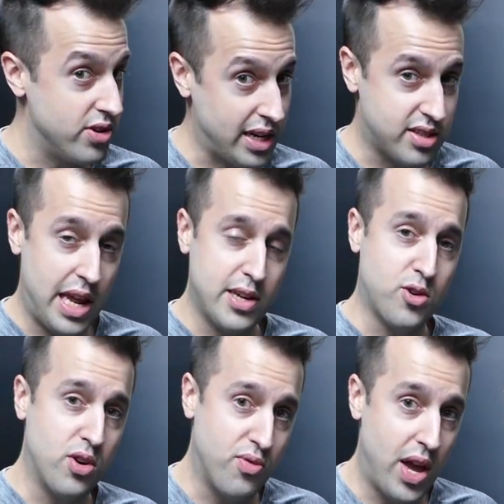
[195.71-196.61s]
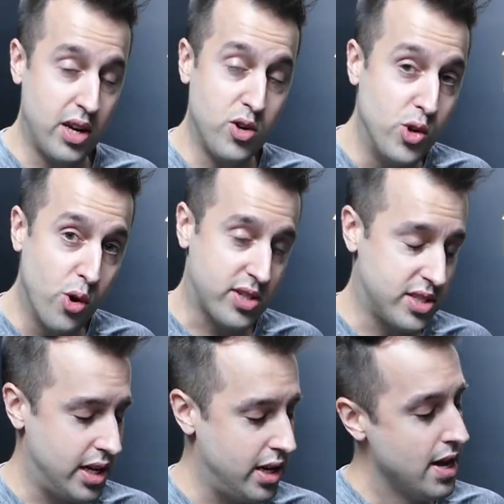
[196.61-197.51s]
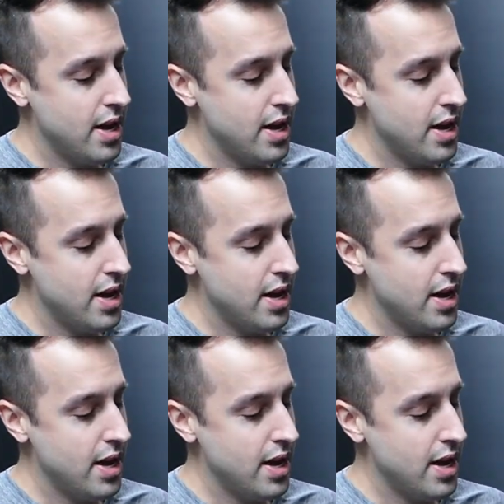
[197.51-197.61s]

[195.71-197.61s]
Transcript: next at Acer event in New York City.